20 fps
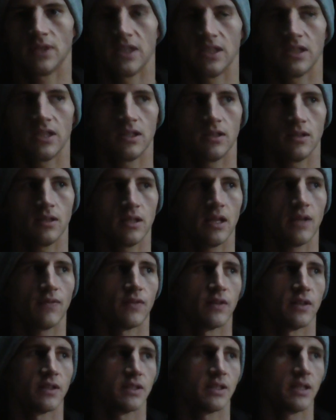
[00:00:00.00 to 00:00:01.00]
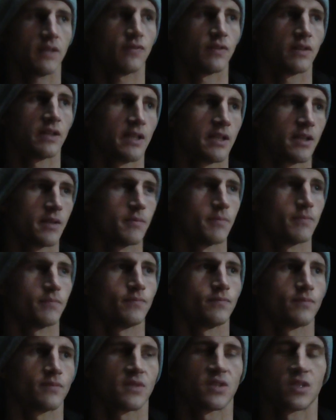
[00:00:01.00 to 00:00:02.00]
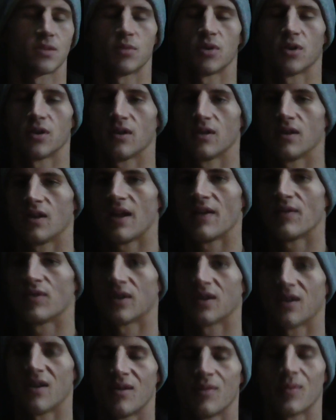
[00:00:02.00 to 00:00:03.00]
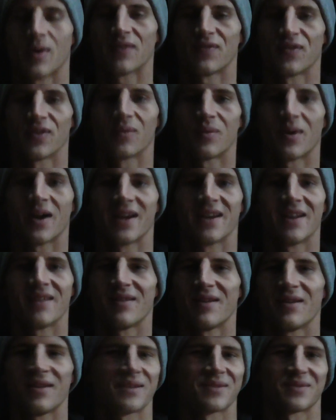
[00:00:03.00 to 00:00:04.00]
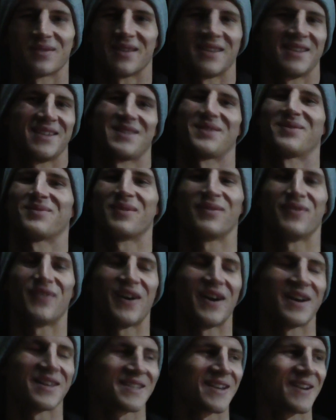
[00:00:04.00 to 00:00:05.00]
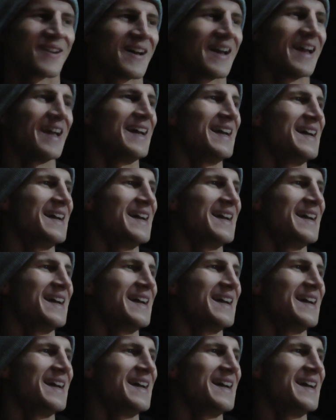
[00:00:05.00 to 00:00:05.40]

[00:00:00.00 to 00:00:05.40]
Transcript: Yeah, definitely. Tomorrow, everyone can't wait for the weigh-in. That's what fighters are like.